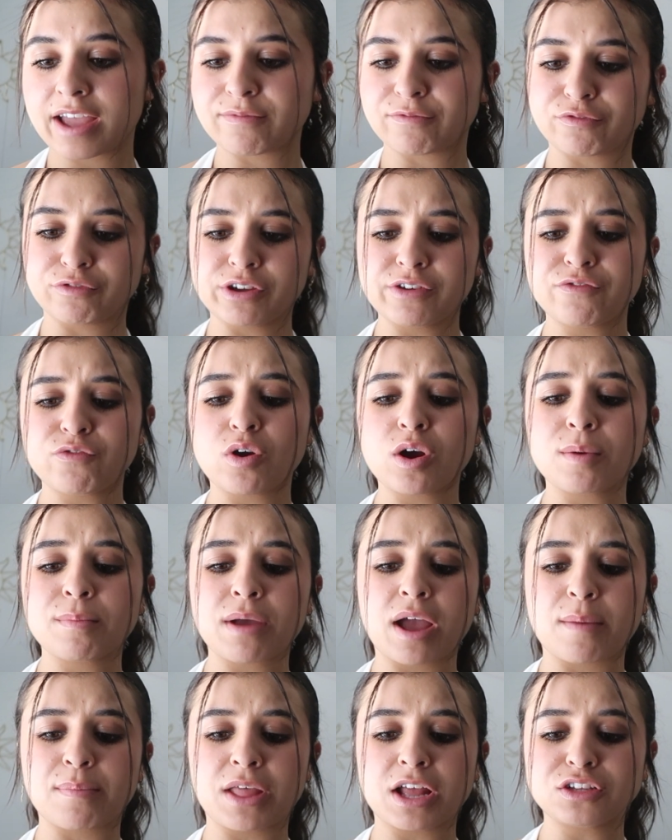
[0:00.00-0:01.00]
And
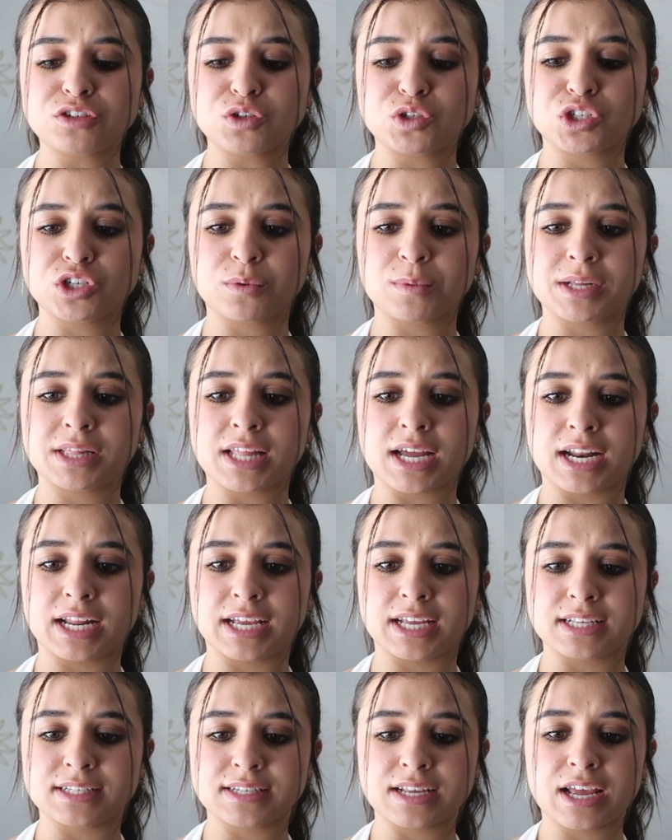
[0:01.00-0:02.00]
Freeform, I'm not too sure what that
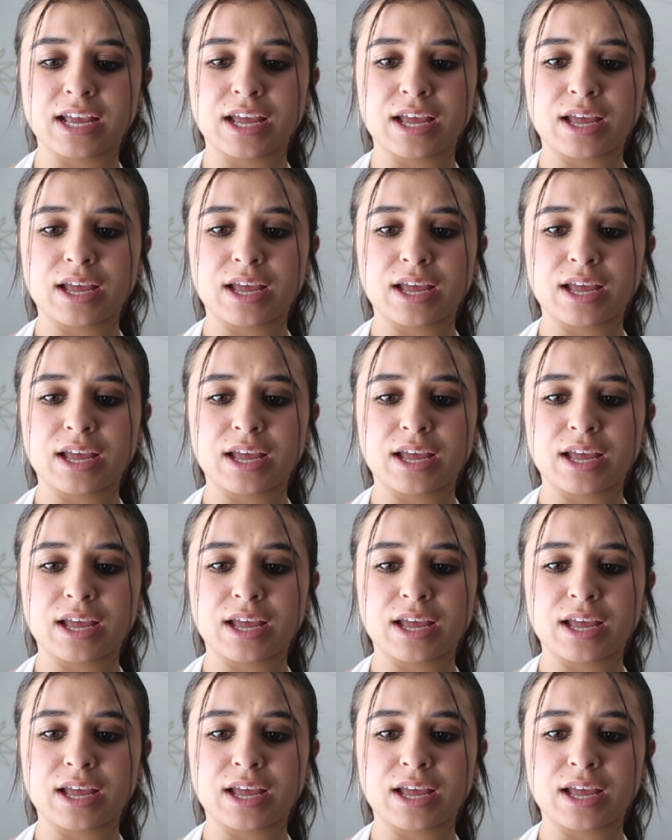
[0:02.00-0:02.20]
is,